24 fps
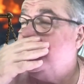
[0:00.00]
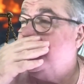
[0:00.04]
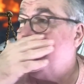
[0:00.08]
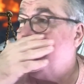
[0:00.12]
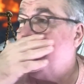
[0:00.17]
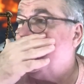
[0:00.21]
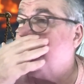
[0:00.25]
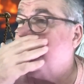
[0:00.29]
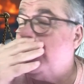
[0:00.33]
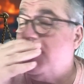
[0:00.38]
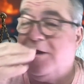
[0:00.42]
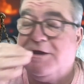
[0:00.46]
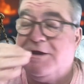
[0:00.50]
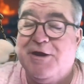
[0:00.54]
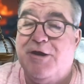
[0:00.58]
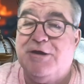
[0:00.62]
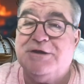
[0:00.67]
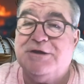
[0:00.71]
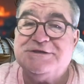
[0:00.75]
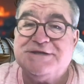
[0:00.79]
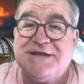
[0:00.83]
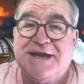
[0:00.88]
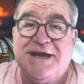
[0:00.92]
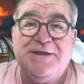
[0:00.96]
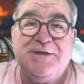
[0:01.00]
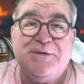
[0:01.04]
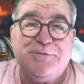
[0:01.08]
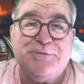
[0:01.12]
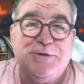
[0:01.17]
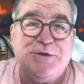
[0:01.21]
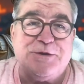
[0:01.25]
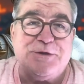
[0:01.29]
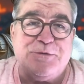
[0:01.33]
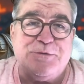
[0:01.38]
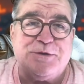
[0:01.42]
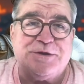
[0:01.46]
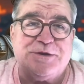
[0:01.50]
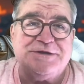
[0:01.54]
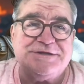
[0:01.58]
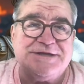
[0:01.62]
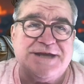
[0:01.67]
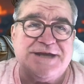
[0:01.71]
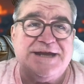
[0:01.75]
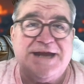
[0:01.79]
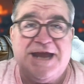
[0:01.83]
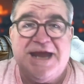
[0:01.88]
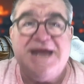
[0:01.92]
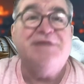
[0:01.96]
I can't say the word I want to
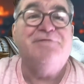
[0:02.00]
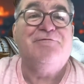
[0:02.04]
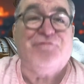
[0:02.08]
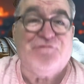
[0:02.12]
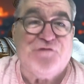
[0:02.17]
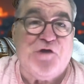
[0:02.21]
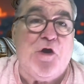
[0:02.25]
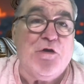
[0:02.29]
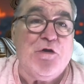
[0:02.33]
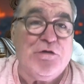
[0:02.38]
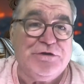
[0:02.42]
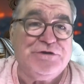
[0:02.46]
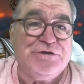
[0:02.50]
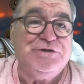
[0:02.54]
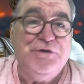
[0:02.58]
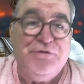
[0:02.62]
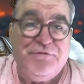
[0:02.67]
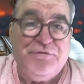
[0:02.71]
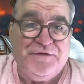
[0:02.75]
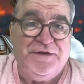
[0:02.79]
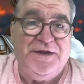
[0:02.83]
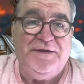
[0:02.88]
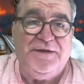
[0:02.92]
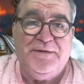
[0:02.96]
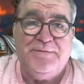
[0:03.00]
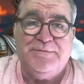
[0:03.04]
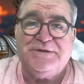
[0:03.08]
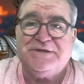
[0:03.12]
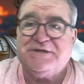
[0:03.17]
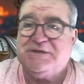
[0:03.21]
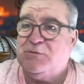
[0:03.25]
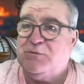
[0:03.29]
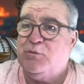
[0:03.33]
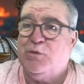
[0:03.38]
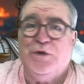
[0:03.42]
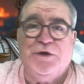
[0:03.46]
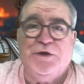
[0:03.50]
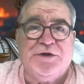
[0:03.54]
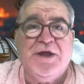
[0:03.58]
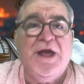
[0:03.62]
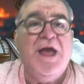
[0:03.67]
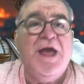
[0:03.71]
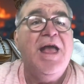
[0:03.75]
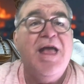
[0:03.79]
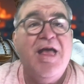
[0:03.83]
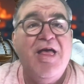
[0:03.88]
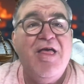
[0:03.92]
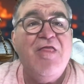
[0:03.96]
say, in frocks, you fill in the missing word,
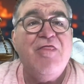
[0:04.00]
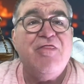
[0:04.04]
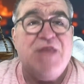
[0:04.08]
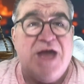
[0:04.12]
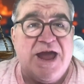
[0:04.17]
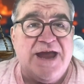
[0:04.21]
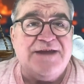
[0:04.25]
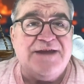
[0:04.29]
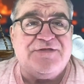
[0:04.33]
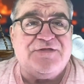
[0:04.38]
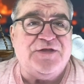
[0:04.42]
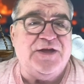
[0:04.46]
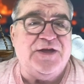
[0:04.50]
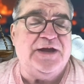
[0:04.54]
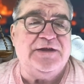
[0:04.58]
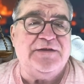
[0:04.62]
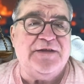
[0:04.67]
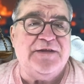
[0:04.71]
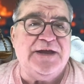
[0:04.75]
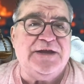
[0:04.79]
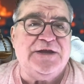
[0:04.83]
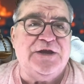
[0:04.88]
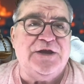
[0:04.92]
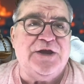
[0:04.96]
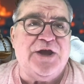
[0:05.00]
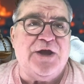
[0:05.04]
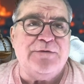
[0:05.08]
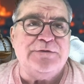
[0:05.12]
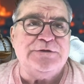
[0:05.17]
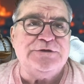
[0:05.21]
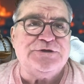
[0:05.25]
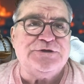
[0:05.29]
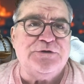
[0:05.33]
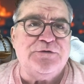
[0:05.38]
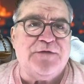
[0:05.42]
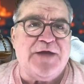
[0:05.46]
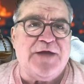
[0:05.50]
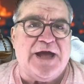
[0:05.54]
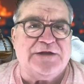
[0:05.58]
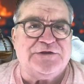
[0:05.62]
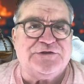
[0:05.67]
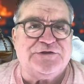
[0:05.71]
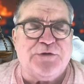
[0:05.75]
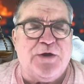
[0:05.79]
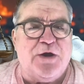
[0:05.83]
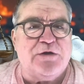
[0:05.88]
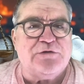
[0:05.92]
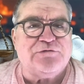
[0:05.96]
they think they can go and do that
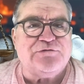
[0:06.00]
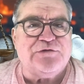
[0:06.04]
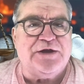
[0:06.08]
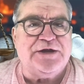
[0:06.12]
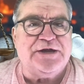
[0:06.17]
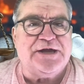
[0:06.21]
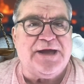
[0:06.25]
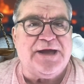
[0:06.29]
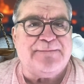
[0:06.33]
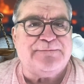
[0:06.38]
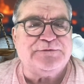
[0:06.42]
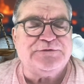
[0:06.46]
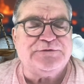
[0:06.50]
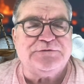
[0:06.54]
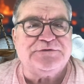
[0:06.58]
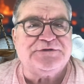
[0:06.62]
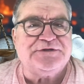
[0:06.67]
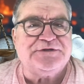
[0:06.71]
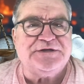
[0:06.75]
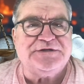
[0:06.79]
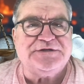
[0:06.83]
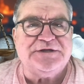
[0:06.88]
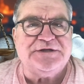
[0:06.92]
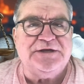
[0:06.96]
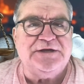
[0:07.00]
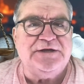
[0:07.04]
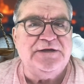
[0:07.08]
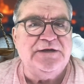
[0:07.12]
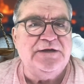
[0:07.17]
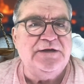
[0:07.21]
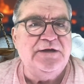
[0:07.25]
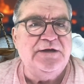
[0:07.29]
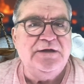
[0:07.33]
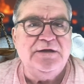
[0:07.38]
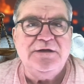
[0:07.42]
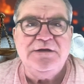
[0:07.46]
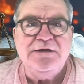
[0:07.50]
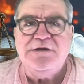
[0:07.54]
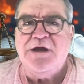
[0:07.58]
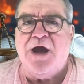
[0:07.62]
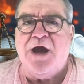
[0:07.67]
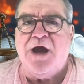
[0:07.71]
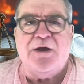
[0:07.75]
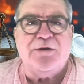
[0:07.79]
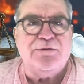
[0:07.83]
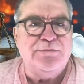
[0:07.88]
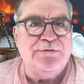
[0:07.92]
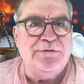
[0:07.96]
to our great capital city.
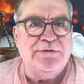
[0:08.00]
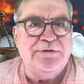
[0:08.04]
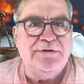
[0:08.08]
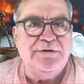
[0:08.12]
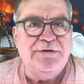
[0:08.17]
No.